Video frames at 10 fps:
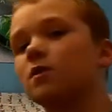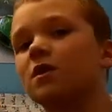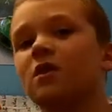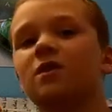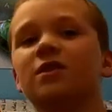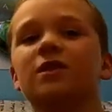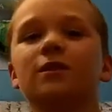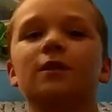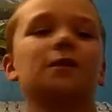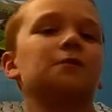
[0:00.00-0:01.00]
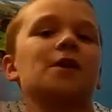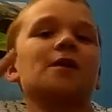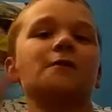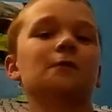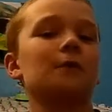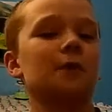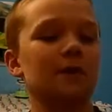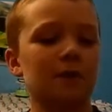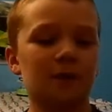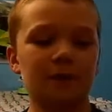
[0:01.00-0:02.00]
Just get ready for it.